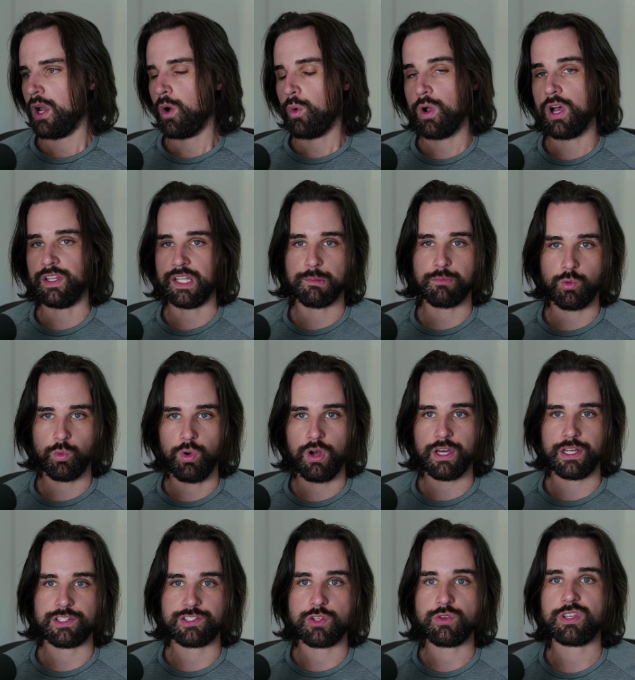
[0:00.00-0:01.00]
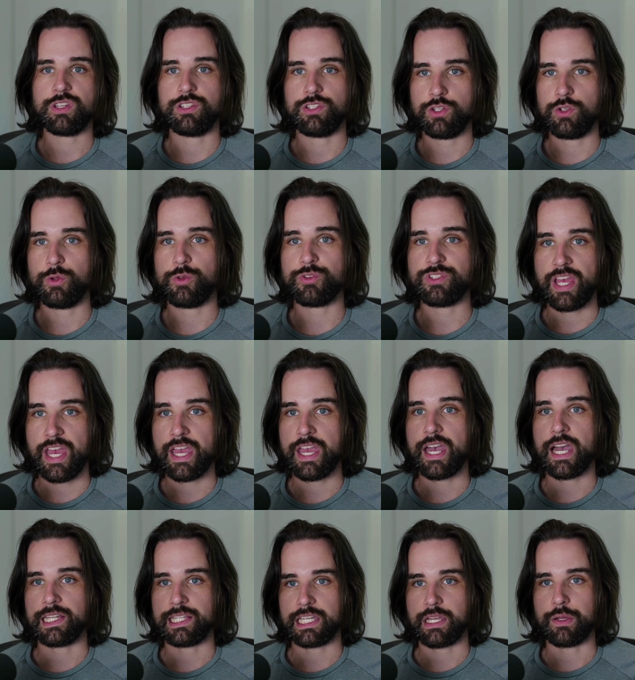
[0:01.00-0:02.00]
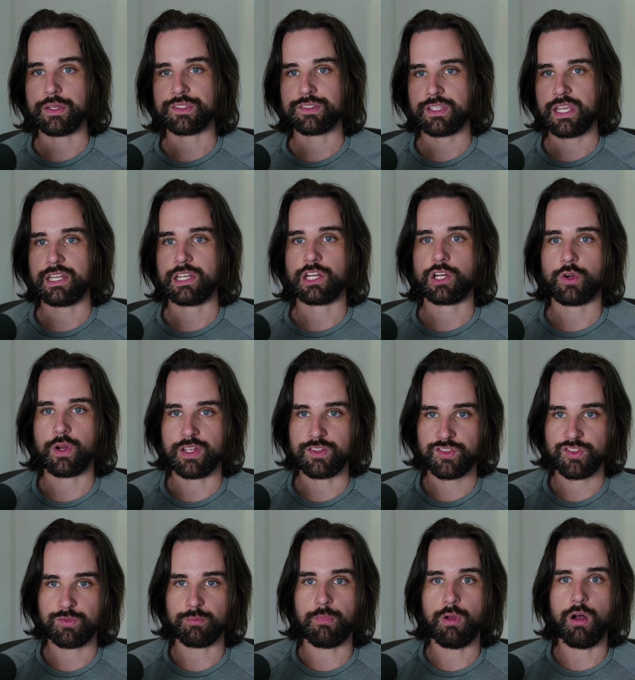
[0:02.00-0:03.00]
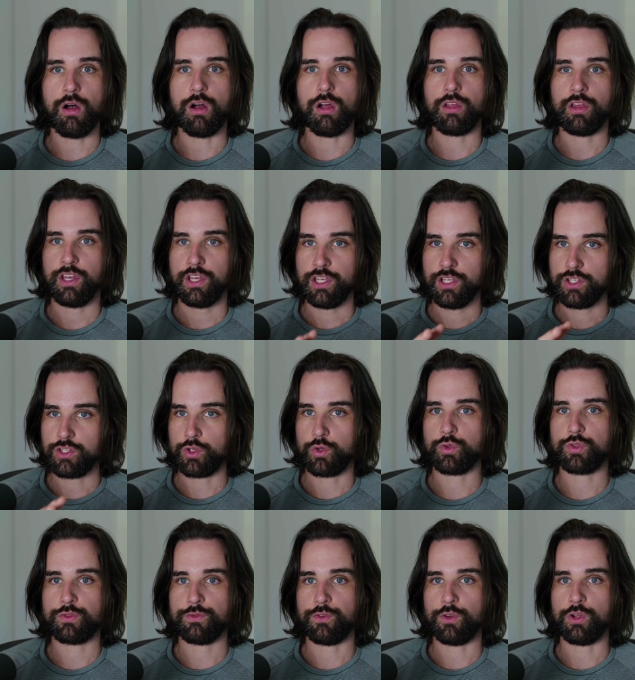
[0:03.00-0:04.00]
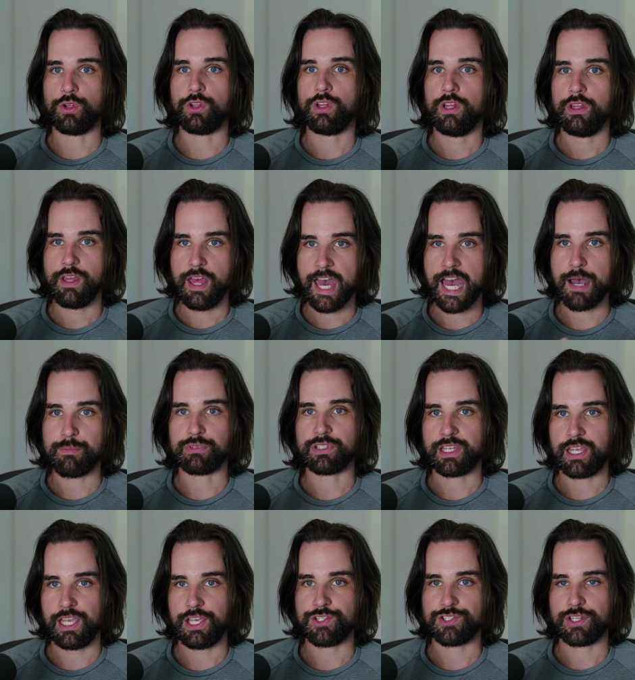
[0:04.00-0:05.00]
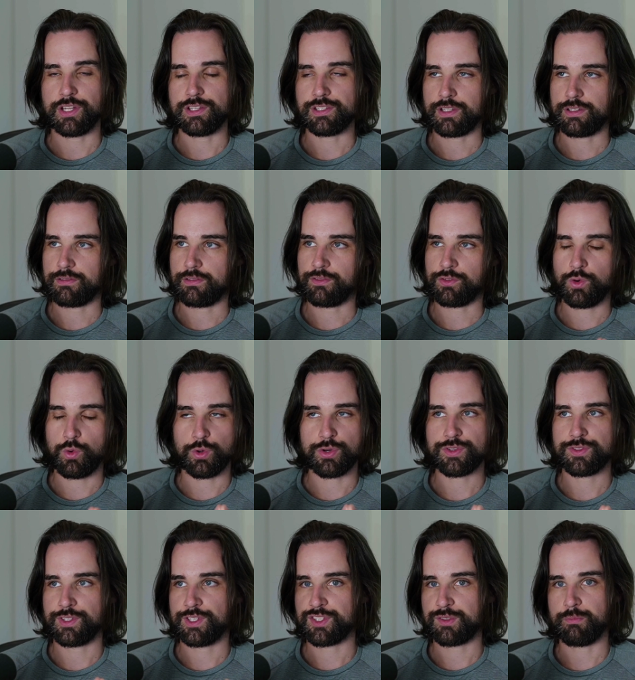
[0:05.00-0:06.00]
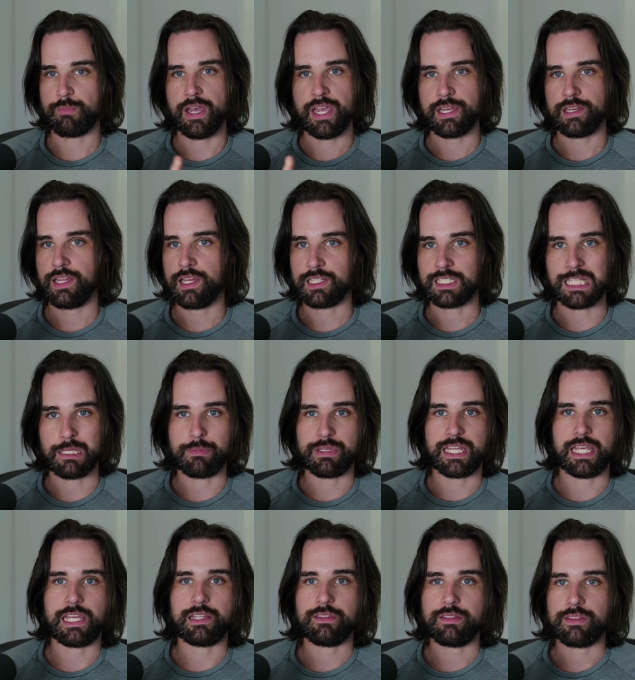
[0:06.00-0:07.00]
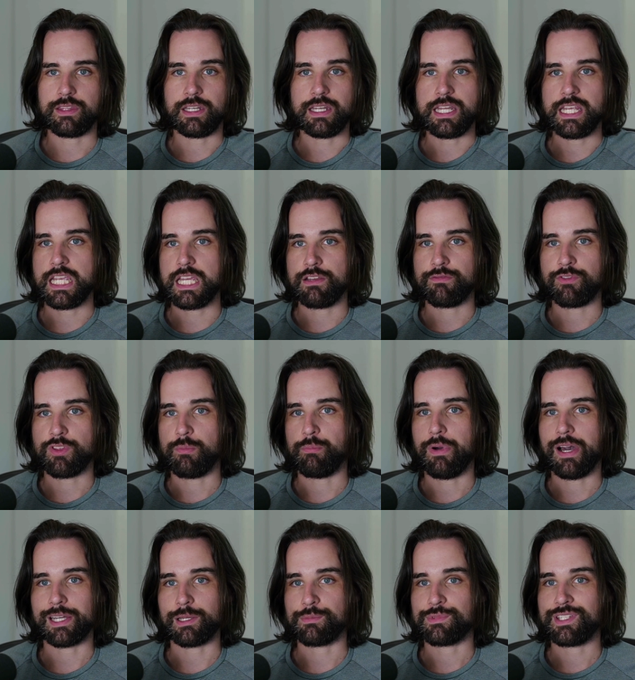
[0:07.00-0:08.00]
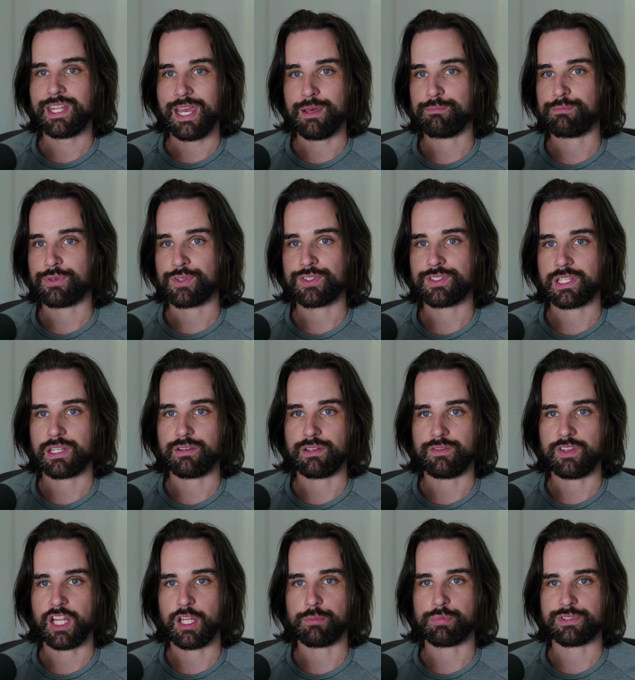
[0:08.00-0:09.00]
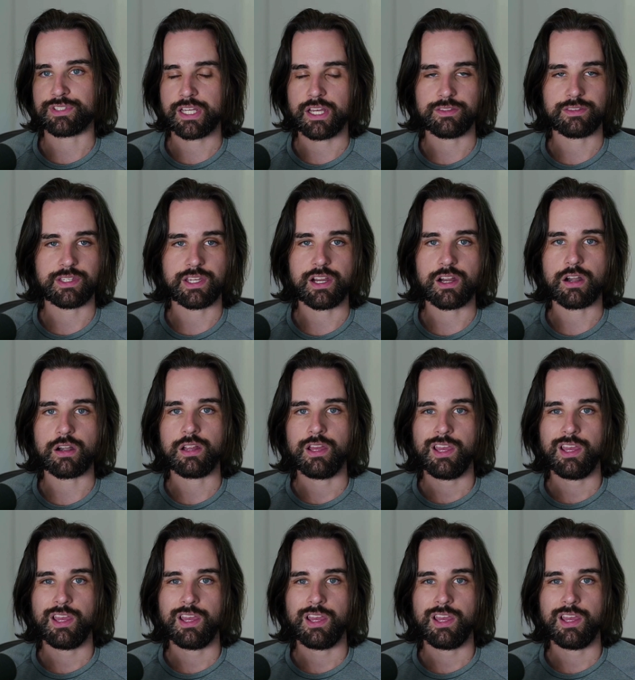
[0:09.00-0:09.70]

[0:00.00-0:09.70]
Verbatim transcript: Well, number one is you can use AI, like I was saying, to create small useful applications. And of course, this might eliminate the need for the bottom 10% of developers out there.